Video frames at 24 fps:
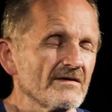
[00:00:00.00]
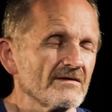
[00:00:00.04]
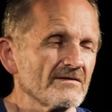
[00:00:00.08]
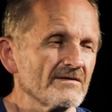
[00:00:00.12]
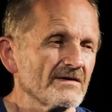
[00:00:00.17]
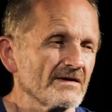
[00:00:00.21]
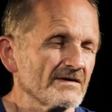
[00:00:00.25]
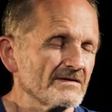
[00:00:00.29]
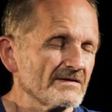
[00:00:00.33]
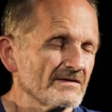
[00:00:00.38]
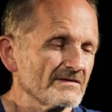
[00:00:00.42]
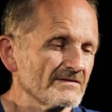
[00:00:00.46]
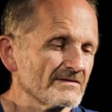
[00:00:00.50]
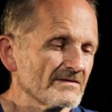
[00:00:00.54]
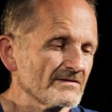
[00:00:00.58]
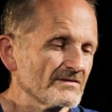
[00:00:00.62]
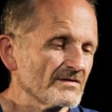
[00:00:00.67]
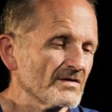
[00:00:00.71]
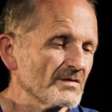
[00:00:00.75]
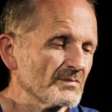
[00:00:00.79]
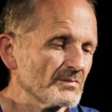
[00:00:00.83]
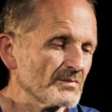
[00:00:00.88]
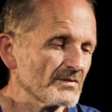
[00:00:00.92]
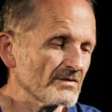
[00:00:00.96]
That is a
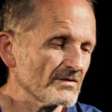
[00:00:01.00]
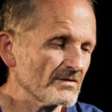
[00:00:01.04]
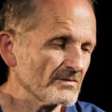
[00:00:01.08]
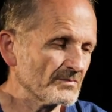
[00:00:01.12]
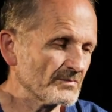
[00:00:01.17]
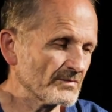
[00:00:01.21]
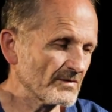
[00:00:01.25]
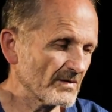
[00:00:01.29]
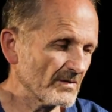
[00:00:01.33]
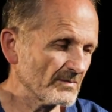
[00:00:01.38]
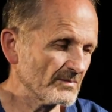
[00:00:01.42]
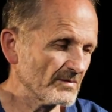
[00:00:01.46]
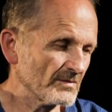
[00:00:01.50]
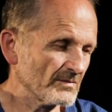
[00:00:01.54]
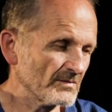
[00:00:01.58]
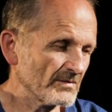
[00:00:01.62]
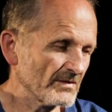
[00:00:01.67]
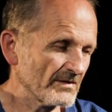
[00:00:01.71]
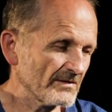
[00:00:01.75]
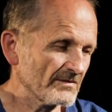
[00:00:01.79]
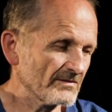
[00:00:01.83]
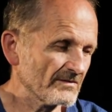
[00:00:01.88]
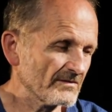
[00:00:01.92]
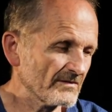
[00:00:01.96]
typical problem
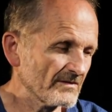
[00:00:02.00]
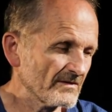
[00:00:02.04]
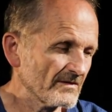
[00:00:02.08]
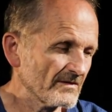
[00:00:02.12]
with